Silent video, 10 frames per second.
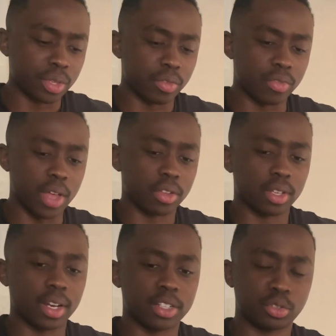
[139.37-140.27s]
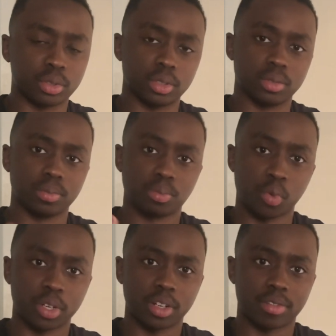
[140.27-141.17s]
Rather than actually
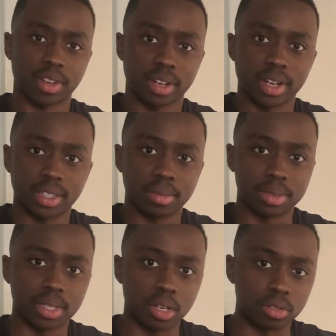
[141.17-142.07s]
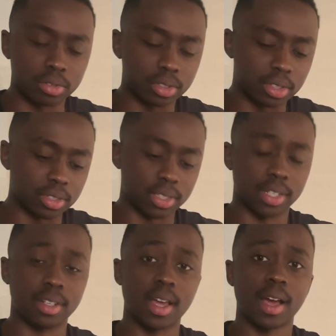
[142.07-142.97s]
pointing the finger at themselves and
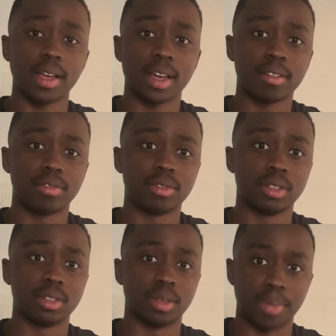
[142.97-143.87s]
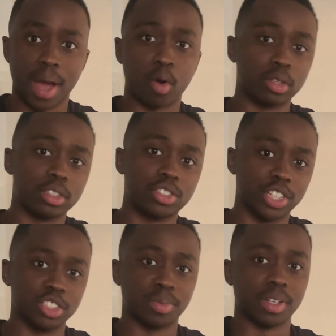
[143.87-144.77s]
saying, I have the power to
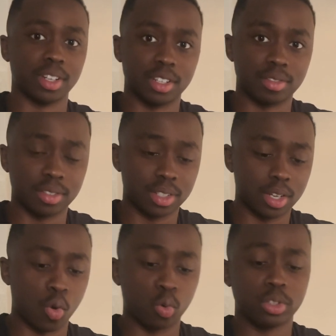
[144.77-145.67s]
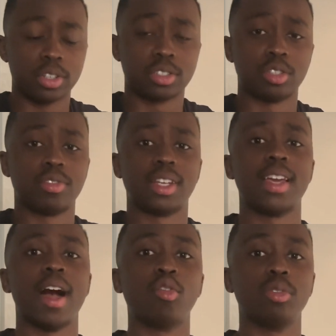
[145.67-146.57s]
change my life. Holding yourself
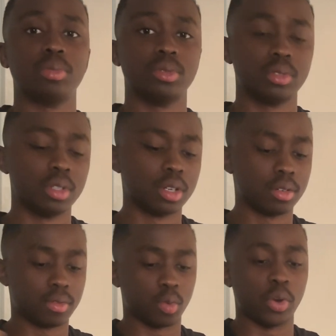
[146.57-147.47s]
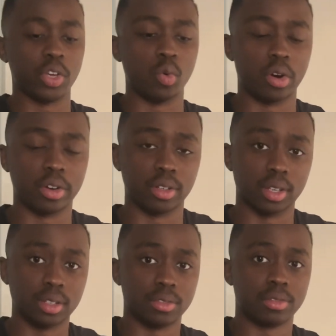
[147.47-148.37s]
accountable for where you are in your
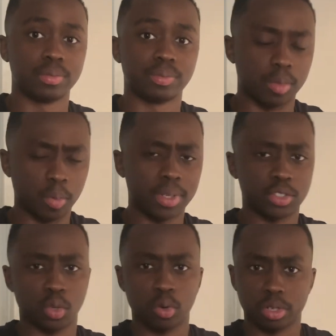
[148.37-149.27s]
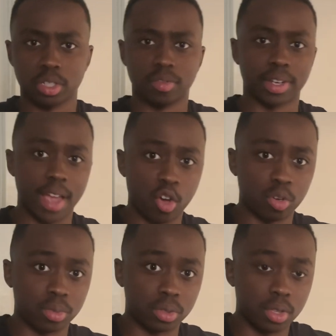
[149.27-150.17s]
life. The moment that you hold yourself
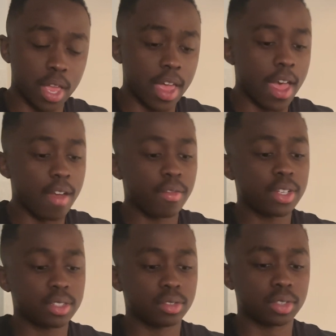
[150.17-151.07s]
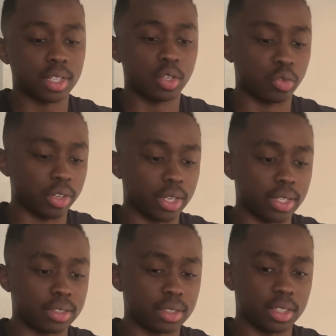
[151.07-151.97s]
accountable, every single thing you'll
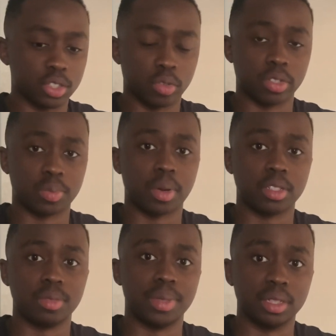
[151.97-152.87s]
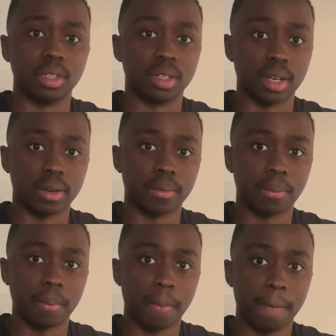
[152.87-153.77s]
realize is your responsibility now.
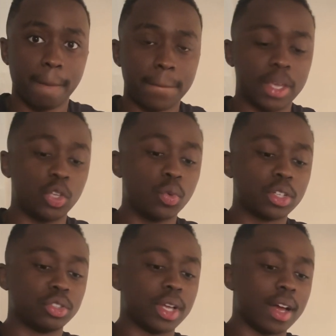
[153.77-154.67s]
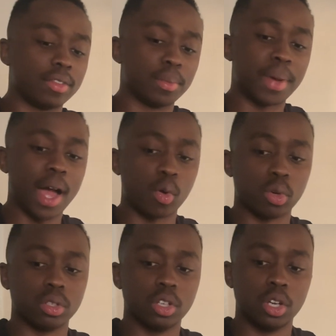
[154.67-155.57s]
And you actually have the
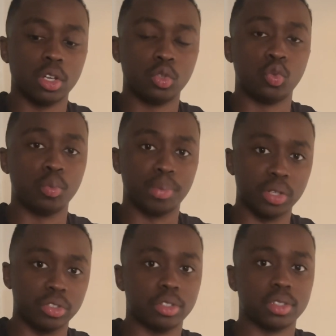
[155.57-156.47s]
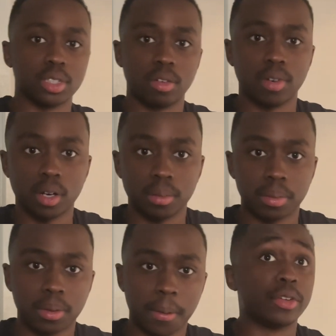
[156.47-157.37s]
power to build yourself up.
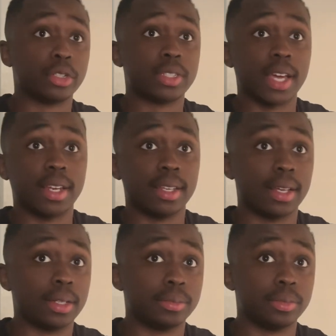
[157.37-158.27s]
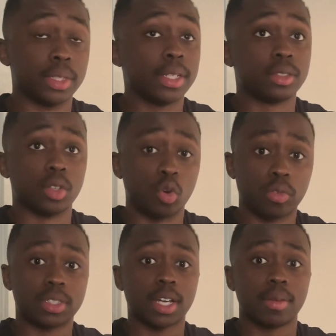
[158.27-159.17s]
Understanding that, yes,
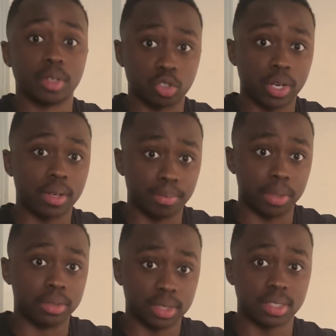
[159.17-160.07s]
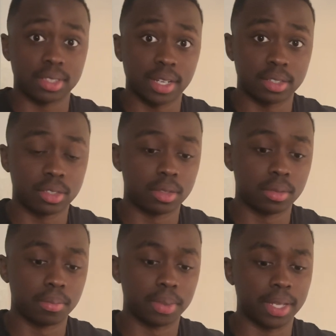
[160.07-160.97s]
over time you're trying to build success.
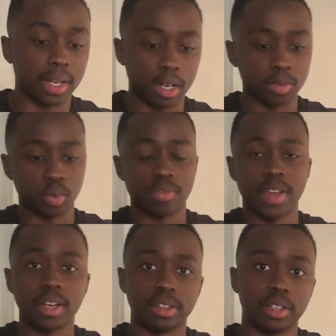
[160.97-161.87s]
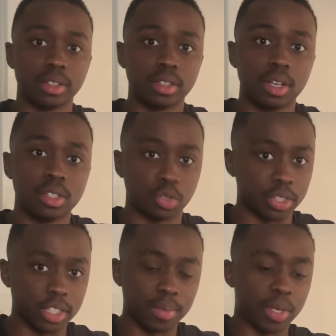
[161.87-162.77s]
But that comes with failure. So you
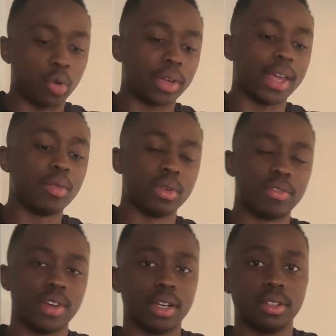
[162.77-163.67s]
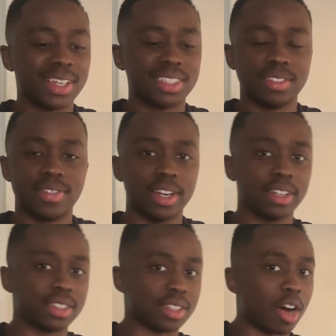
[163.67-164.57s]
need to be okay with failing. You can't see
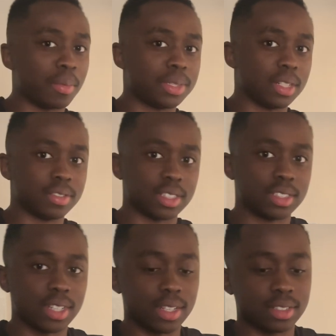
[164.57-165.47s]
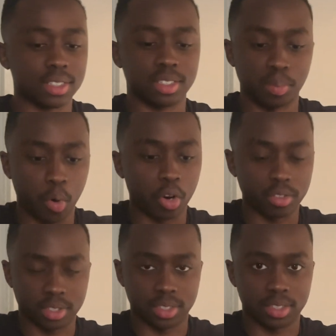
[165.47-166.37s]
failure as the opposite of success. It's the part of
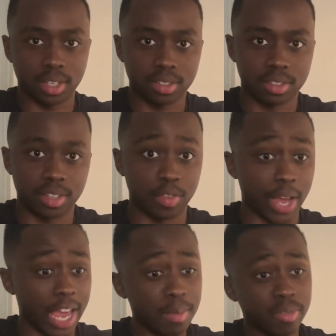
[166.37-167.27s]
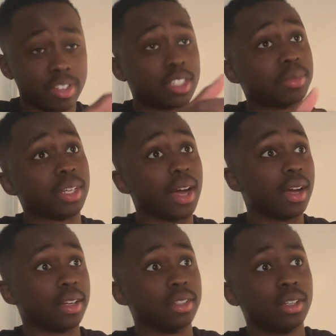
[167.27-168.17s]
success. If you're aiming for something
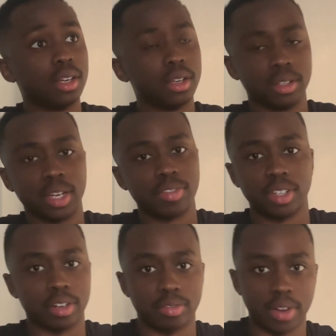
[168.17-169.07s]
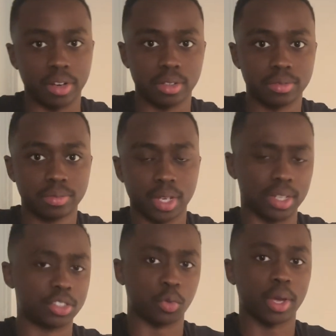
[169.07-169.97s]
high, you're definitely going to fail. And
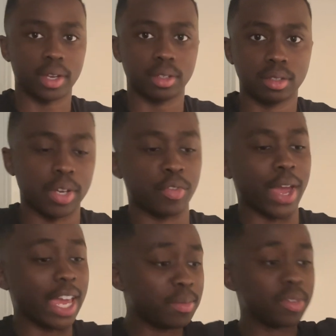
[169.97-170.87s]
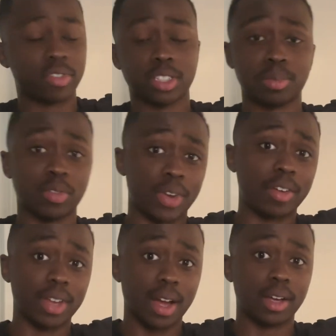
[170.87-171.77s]
that's okay, right? If you're aiming for something
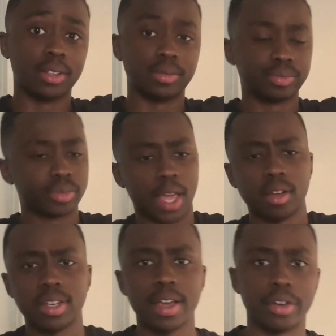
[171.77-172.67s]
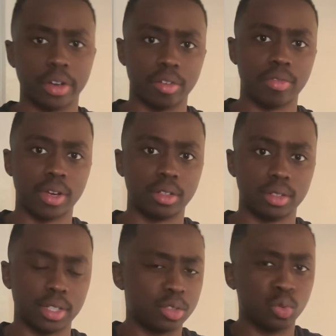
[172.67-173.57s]
very high, hell yeah, you're going to fail.
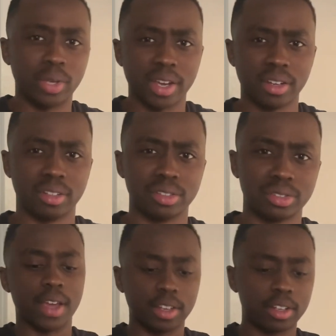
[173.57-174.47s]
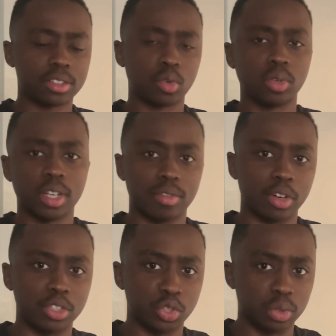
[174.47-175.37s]
And who cares? Failure is only a
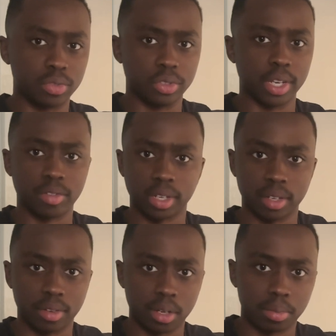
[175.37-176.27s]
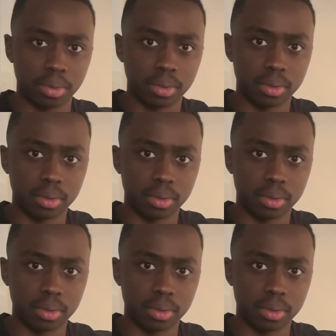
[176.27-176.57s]
virtue if you never give up.